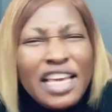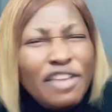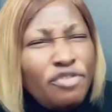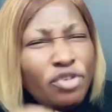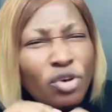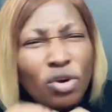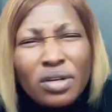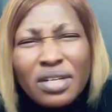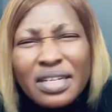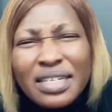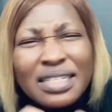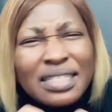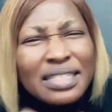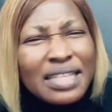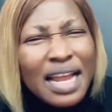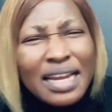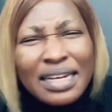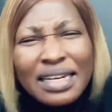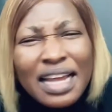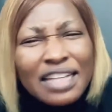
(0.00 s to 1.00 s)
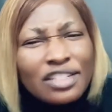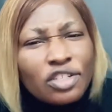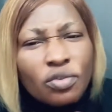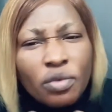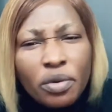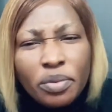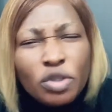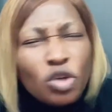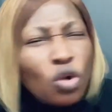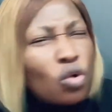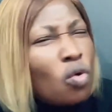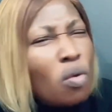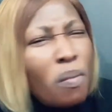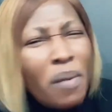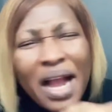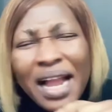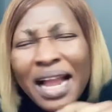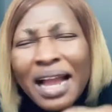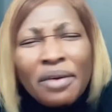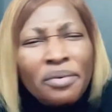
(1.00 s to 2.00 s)
If you understand that scripture, go
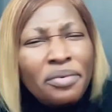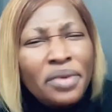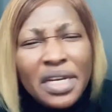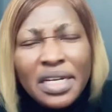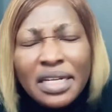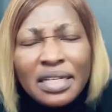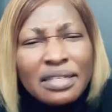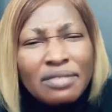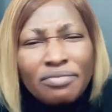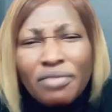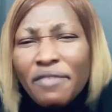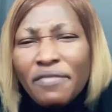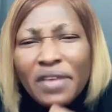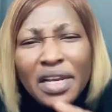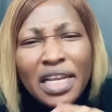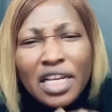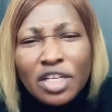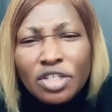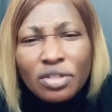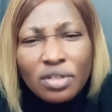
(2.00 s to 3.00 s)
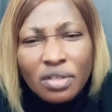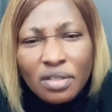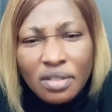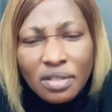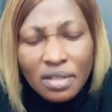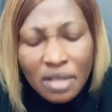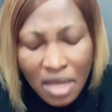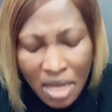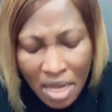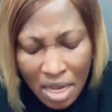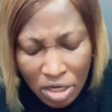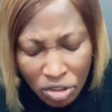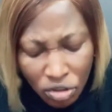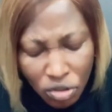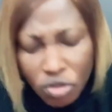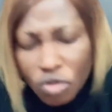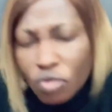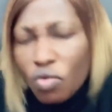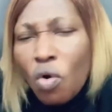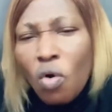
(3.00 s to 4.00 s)
back and read it. Revelations.
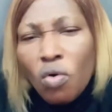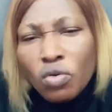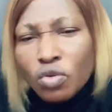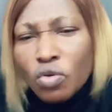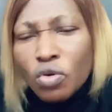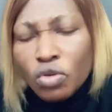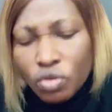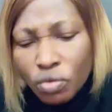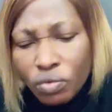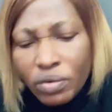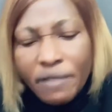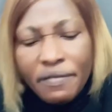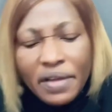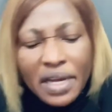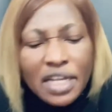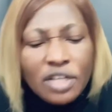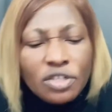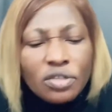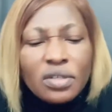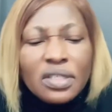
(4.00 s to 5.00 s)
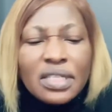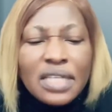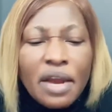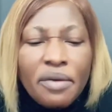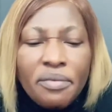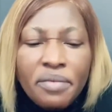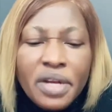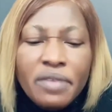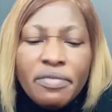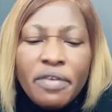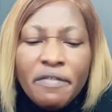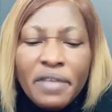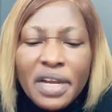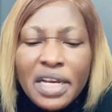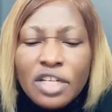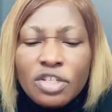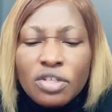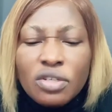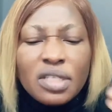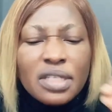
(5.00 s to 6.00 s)
Just go to Revelations and read
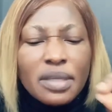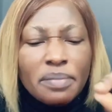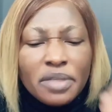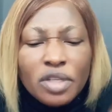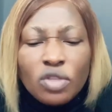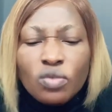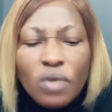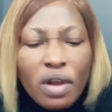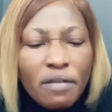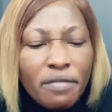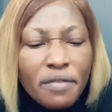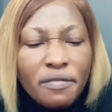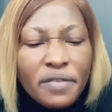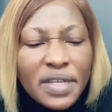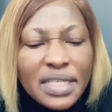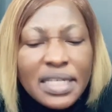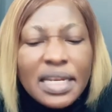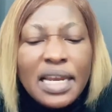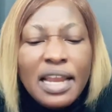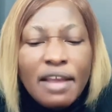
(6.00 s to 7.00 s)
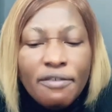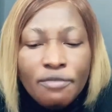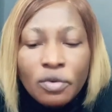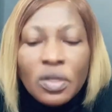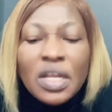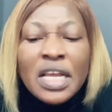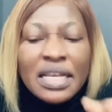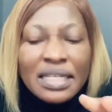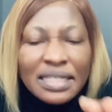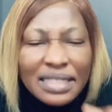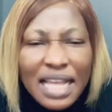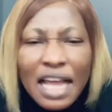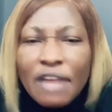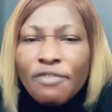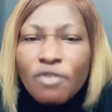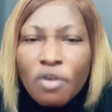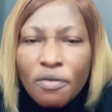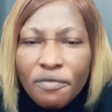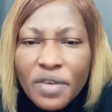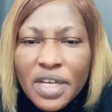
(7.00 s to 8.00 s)
Revelations chapter 12 and verse 11.
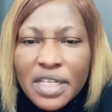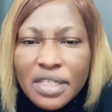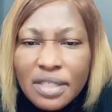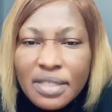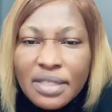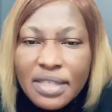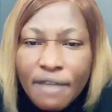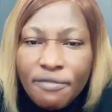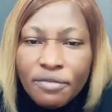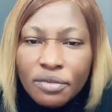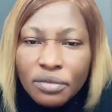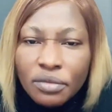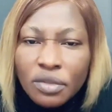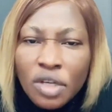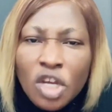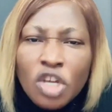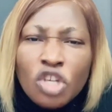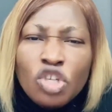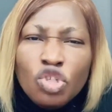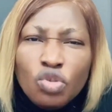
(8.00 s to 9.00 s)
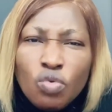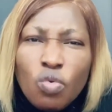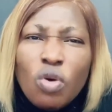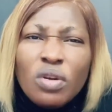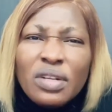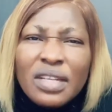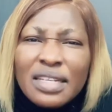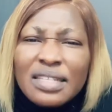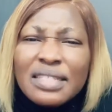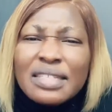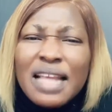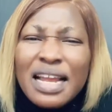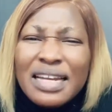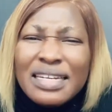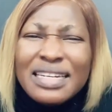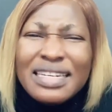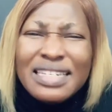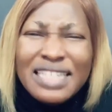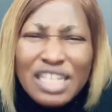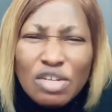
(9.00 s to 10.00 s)
Start from verse 7. You
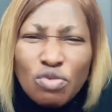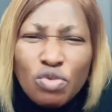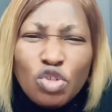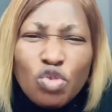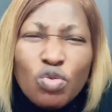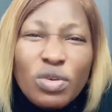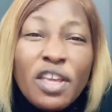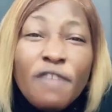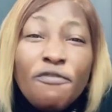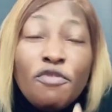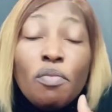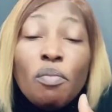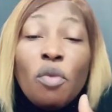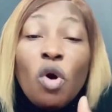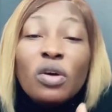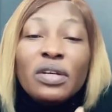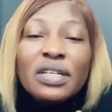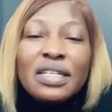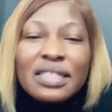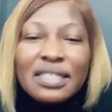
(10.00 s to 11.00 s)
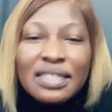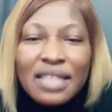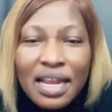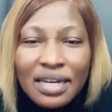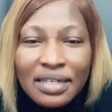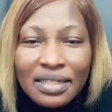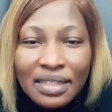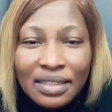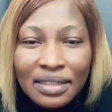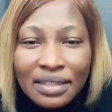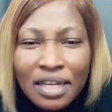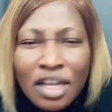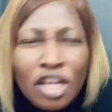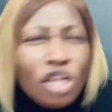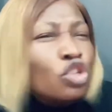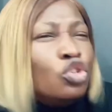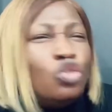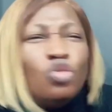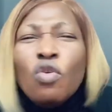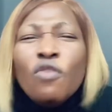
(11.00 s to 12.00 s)
understand that to give you more understanding.
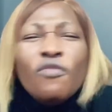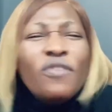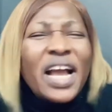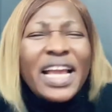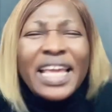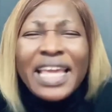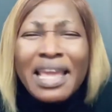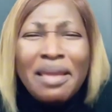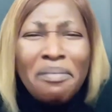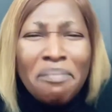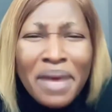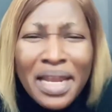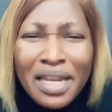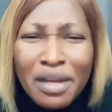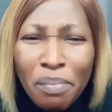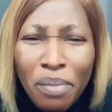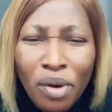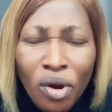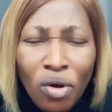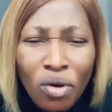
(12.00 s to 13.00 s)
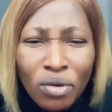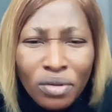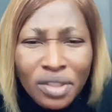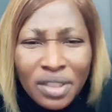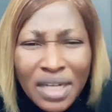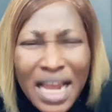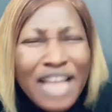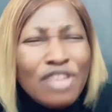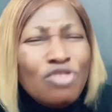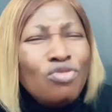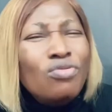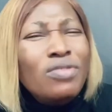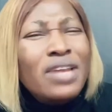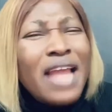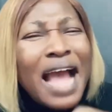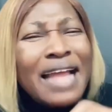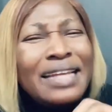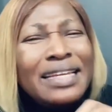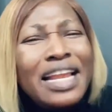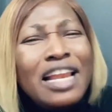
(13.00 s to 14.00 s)
You overcame by the blood,
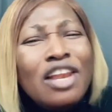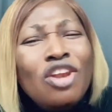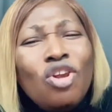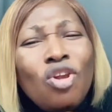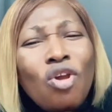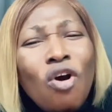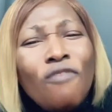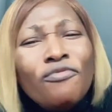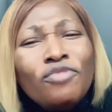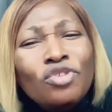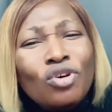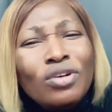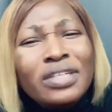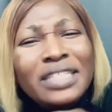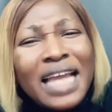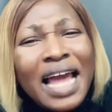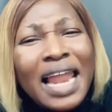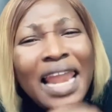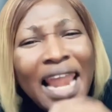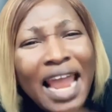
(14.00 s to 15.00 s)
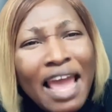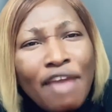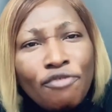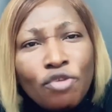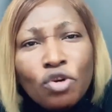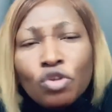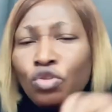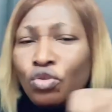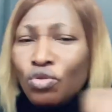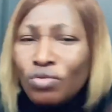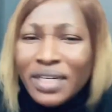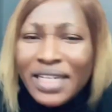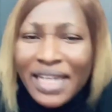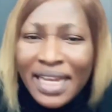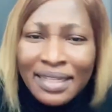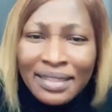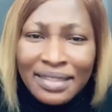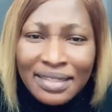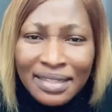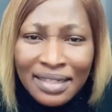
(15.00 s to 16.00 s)
and they love not their life unto
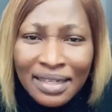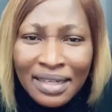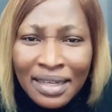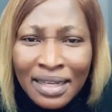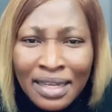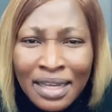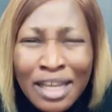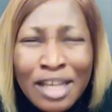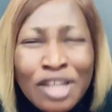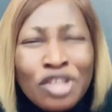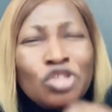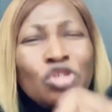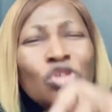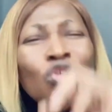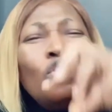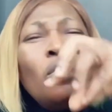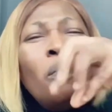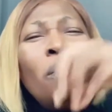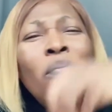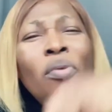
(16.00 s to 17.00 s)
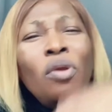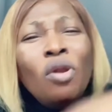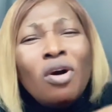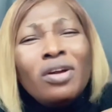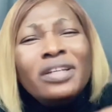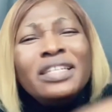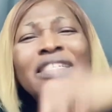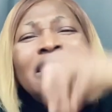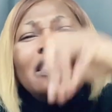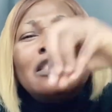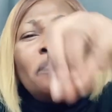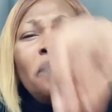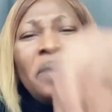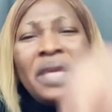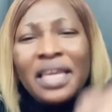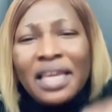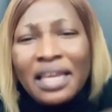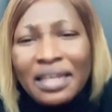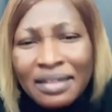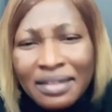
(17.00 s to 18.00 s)
death. So the blood is
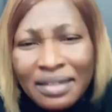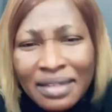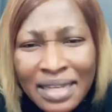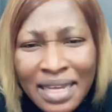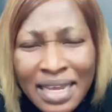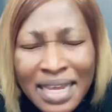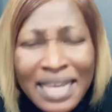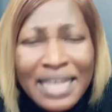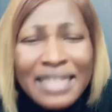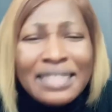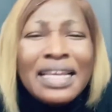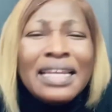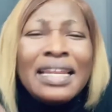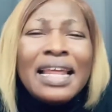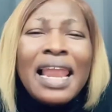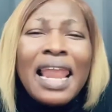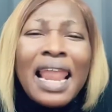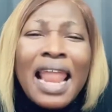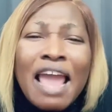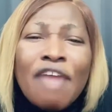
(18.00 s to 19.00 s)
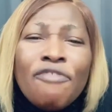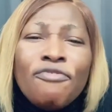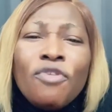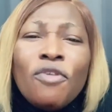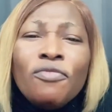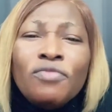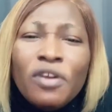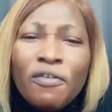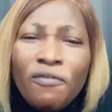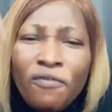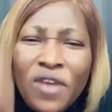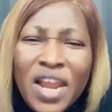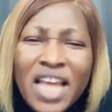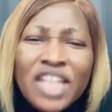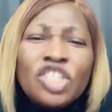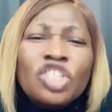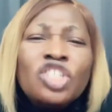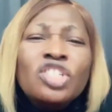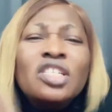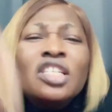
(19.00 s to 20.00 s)
speaking. He said the life of the
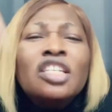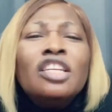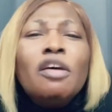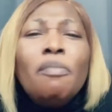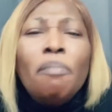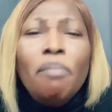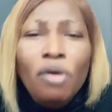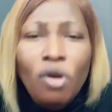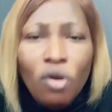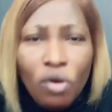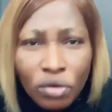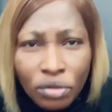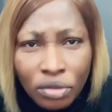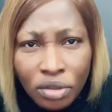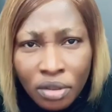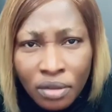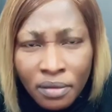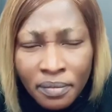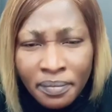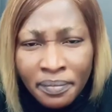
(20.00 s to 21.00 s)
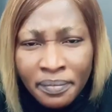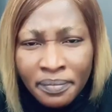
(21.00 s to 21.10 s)
flesh is in the blood.